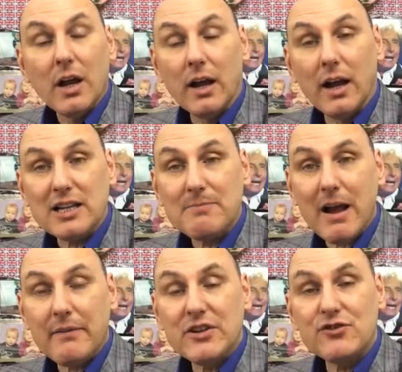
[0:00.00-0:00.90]
Uh, as a
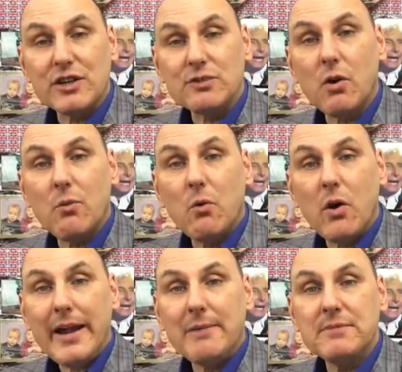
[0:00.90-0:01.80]
matter of interest, what,
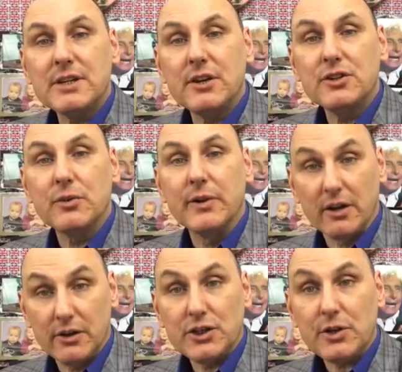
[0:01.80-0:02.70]
what hymns are you doing?
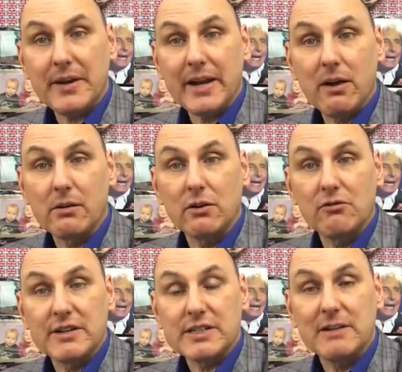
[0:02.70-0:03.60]
Are you doing How
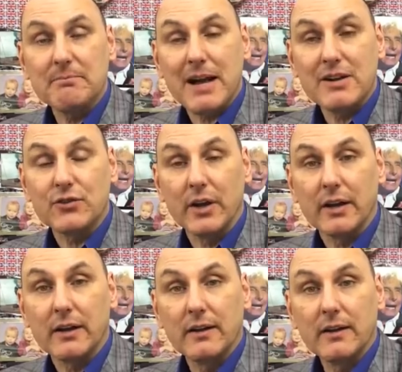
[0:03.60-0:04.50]
Glorious St. Patrick?